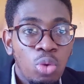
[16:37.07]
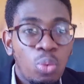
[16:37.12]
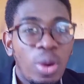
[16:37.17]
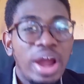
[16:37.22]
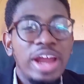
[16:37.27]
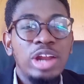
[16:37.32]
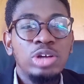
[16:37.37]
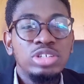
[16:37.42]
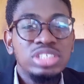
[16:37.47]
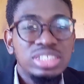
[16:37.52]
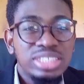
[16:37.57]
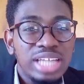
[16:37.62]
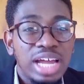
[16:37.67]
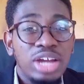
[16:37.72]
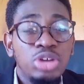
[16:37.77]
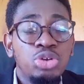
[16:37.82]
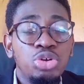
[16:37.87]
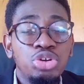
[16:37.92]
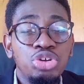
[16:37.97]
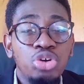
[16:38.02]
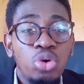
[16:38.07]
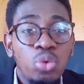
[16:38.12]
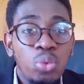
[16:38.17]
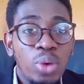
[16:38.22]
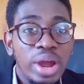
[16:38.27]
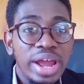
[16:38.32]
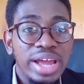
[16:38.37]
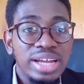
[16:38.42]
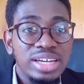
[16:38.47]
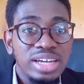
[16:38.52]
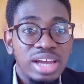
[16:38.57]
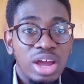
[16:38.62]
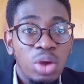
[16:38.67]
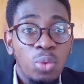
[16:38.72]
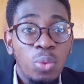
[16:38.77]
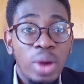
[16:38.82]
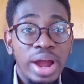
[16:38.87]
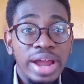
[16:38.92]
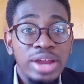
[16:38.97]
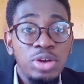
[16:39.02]
why not stand on your word,
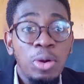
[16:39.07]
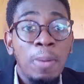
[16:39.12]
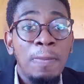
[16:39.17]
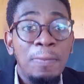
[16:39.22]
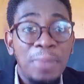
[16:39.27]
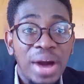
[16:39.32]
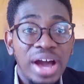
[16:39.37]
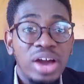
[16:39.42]
and why not